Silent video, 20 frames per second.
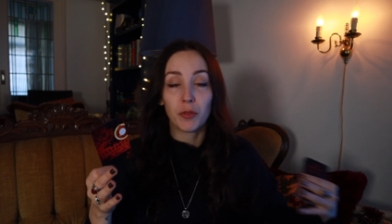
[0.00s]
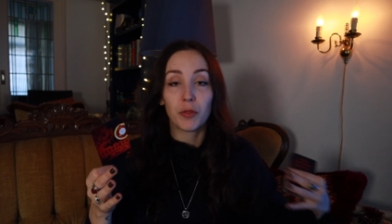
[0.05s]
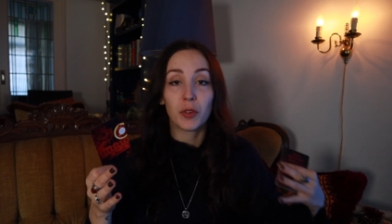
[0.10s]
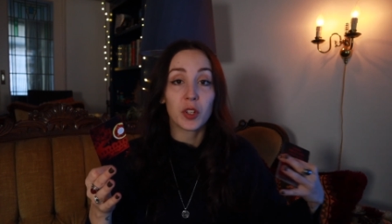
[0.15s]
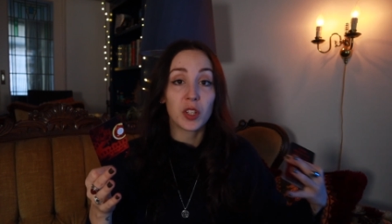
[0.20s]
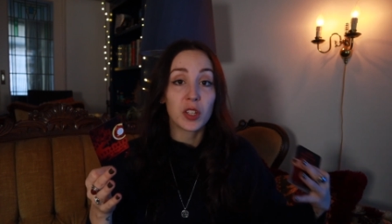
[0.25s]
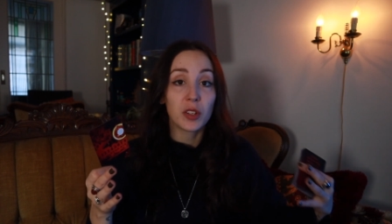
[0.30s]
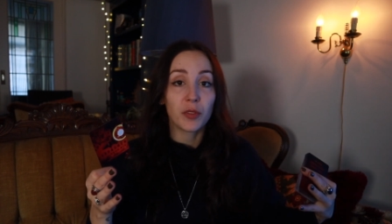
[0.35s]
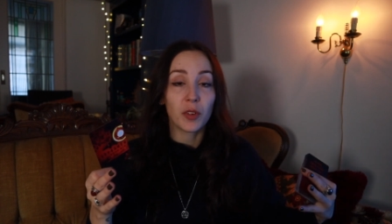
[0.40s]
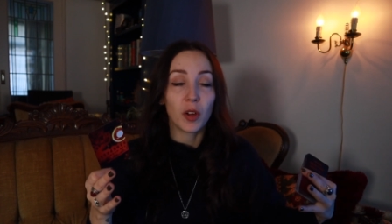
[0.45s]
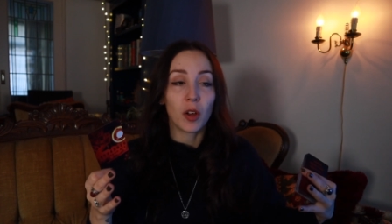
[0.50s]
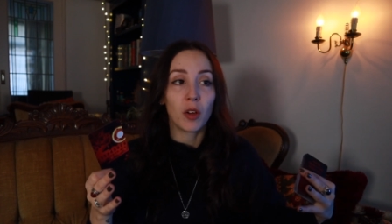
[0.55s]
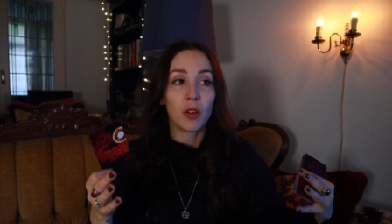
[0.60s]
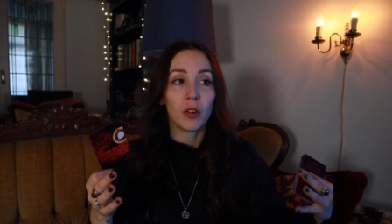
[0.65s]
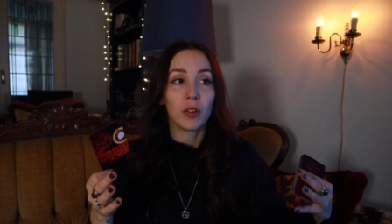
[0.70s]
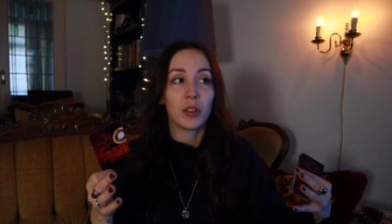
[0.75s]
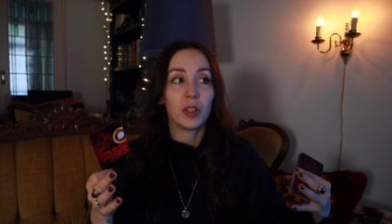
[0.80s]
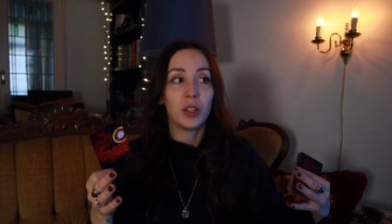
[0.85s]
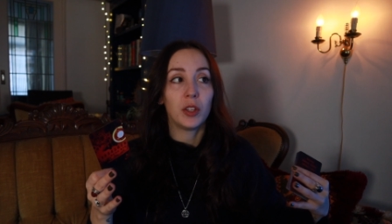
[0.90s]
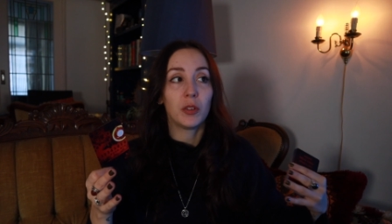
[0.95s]
First of
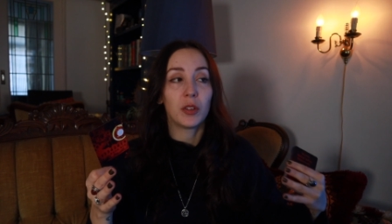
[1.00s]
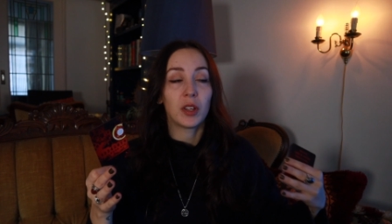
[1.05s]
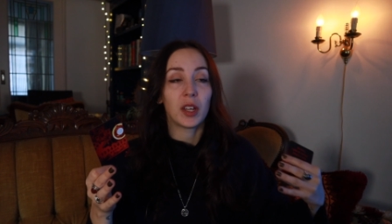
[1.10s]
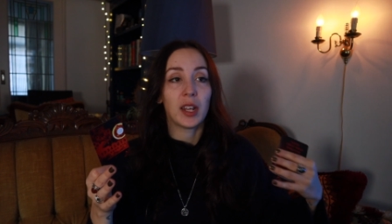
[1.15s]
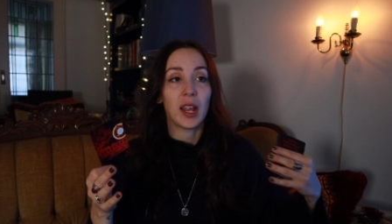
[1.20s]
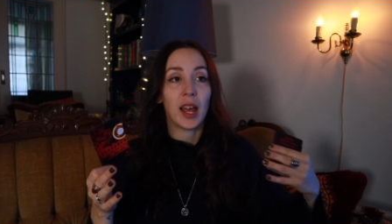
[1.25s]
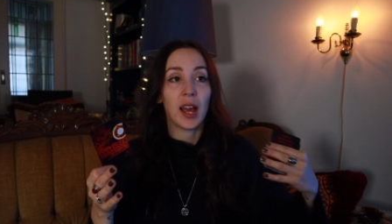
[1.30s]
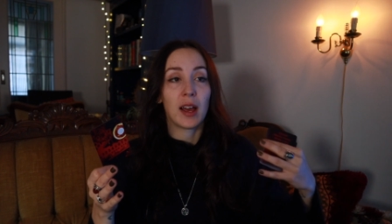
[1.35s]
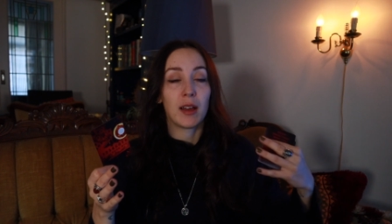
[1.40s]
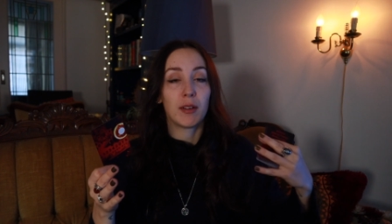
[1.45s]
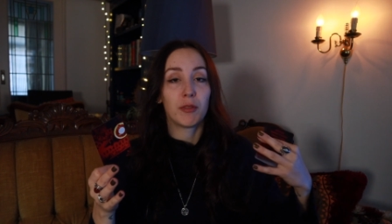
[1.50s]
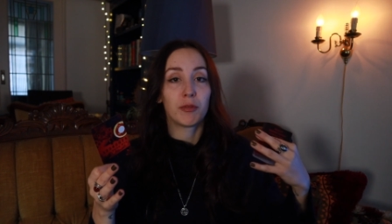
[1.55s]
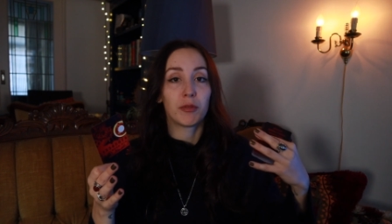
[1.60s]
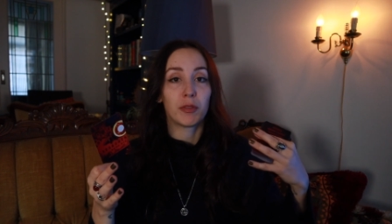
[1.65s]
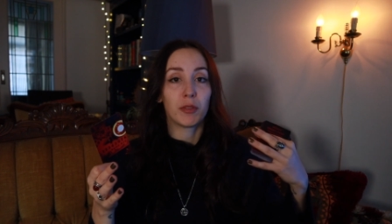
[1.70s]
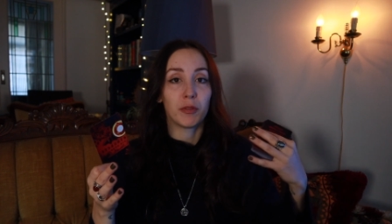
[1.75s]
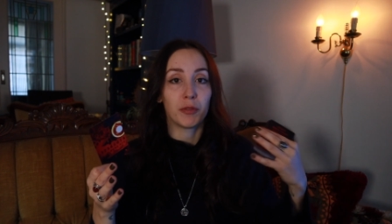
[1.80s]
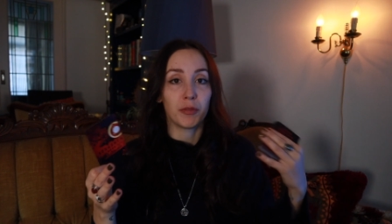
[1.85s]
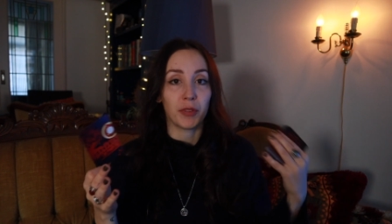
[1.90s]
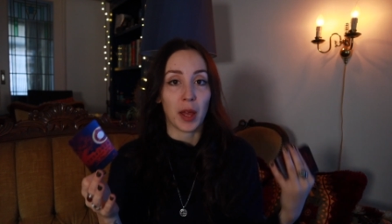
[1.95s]
all, you can have
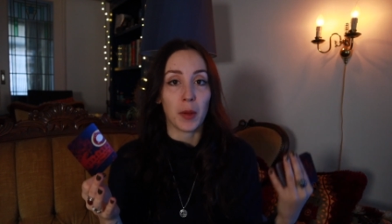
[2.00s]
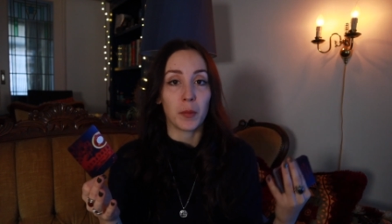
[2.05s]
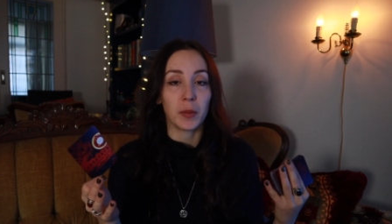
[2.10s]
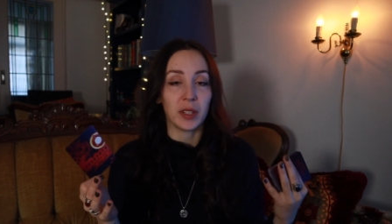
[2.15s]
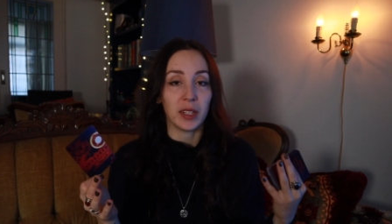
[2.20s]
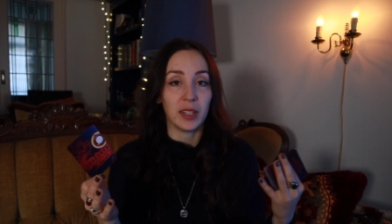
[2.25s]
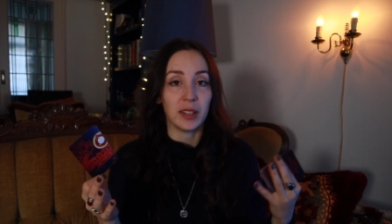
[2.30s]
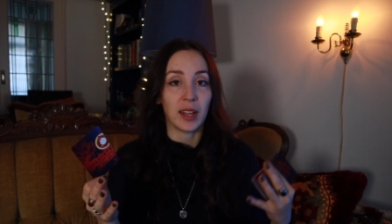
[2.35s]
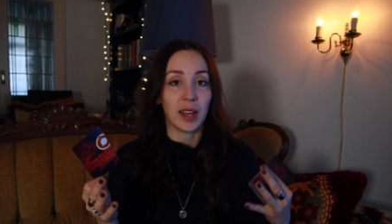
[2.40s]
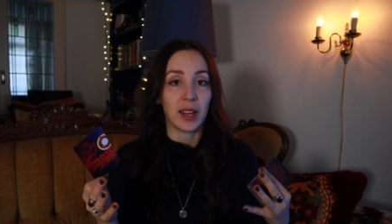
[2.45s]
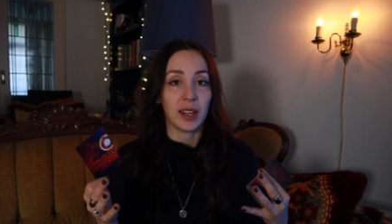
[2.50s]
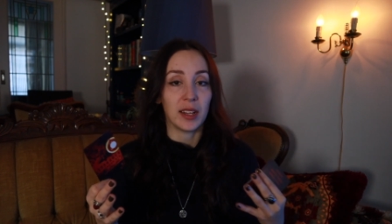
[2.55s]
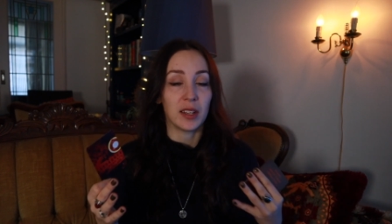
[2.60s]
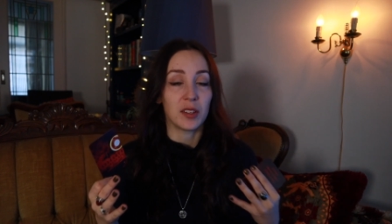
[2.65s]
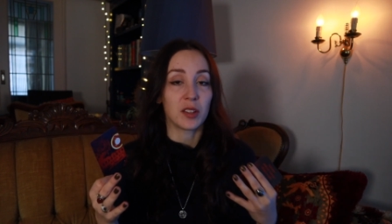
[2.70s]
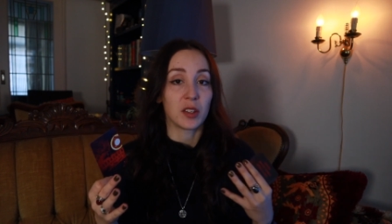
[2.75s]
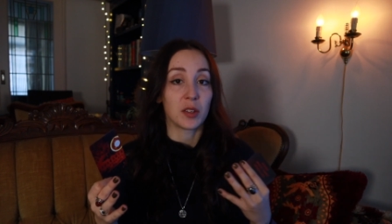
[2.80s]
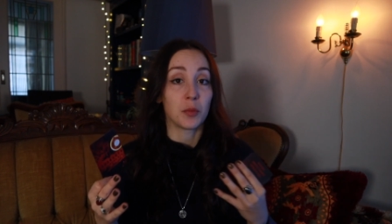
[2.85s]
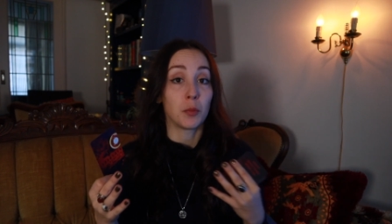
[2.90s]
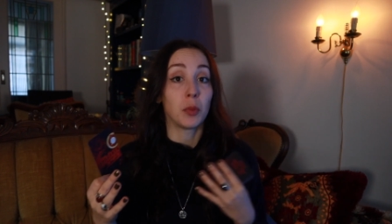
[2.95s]
family that
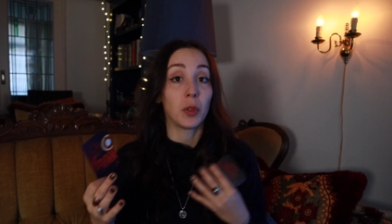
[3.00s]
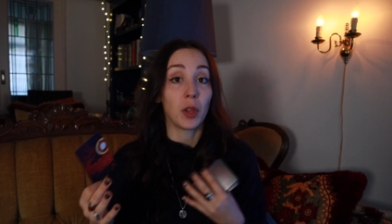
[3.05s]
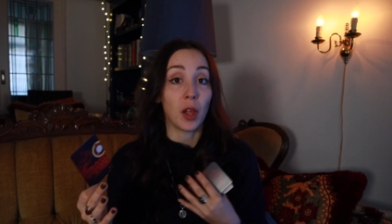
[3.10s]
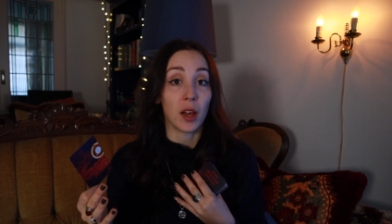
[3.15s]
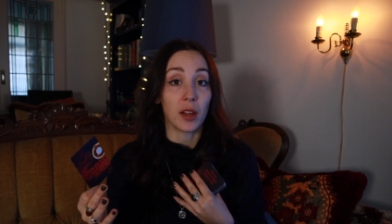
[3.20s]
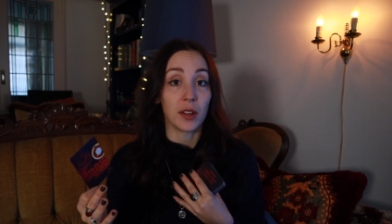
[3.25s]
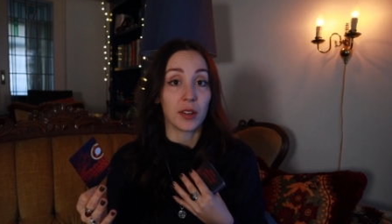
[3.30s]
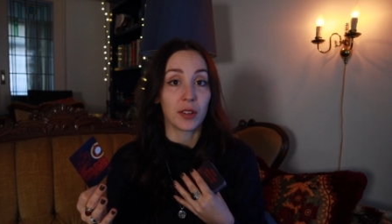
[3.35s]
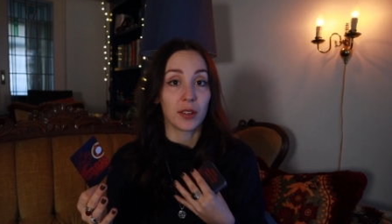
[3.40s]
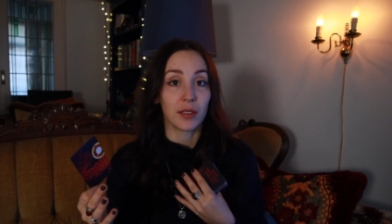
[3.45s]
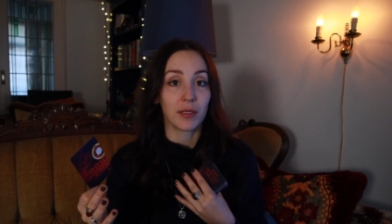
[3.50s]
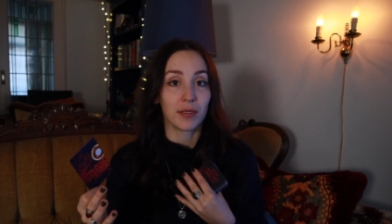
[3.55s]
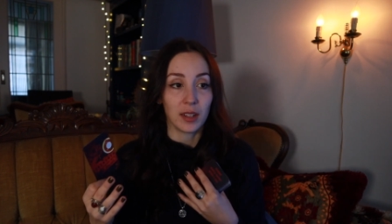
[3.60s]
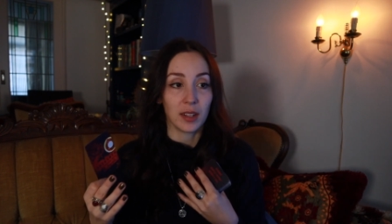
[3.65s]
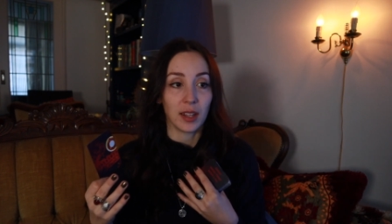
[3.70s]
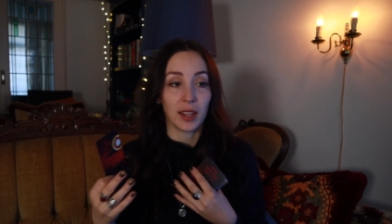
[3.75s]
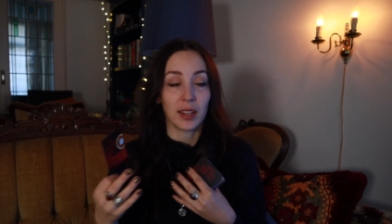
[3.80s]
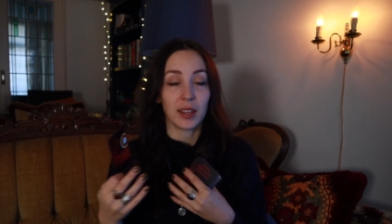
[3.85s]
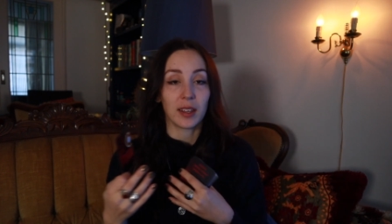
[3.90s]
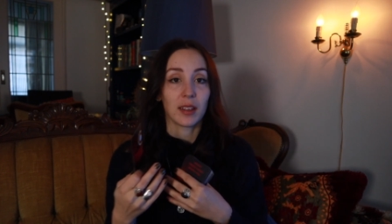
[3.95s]
isn't blood,
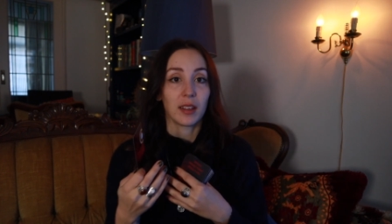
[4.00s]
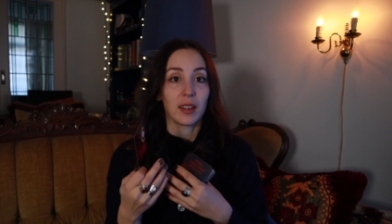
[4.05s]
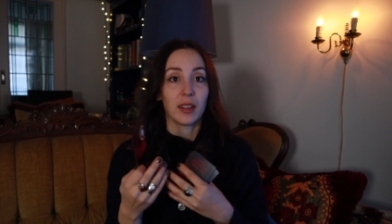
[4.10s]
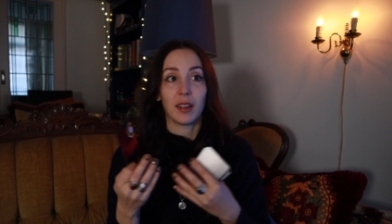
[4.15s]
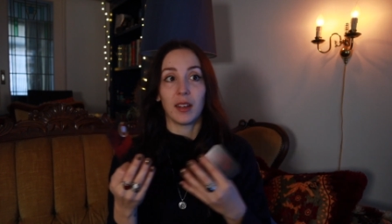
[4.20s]
like